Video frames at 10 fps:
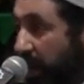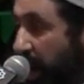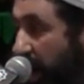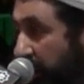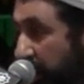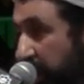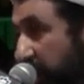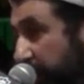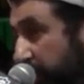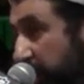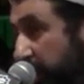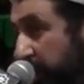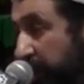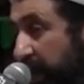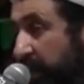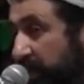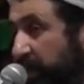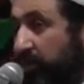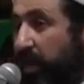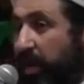How many of people can
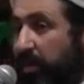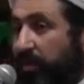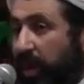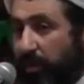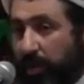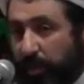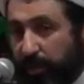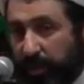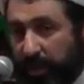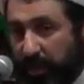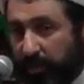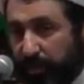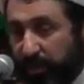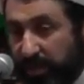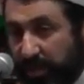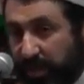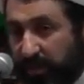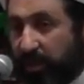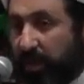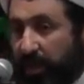survive? How many people can
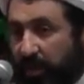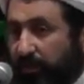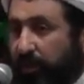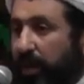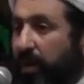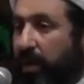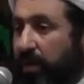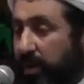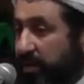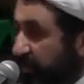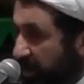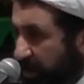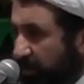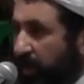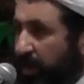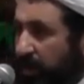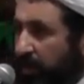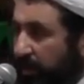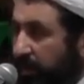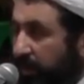preserve their love for Allah? It's very difficult.
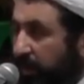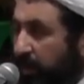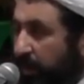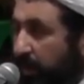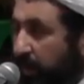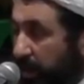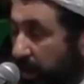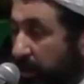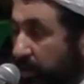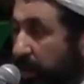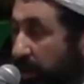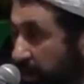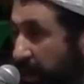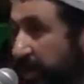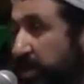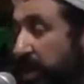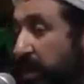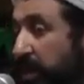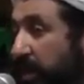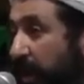So now
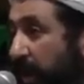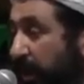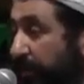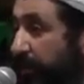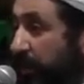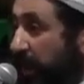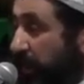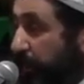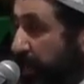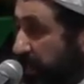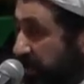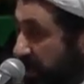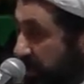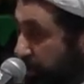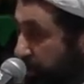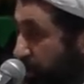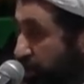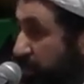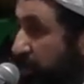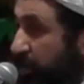imagine if a person is
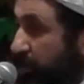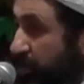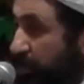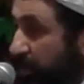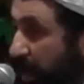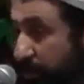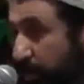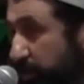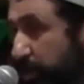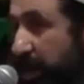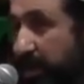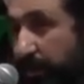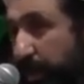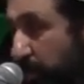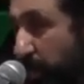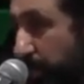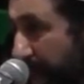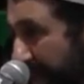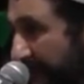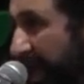put, of course, because of his own
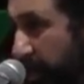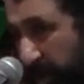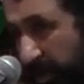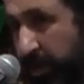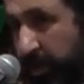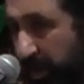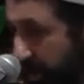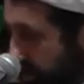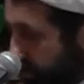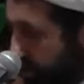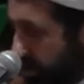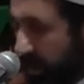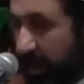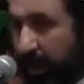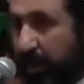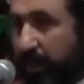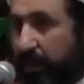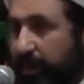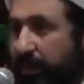bad actions, is put in hell.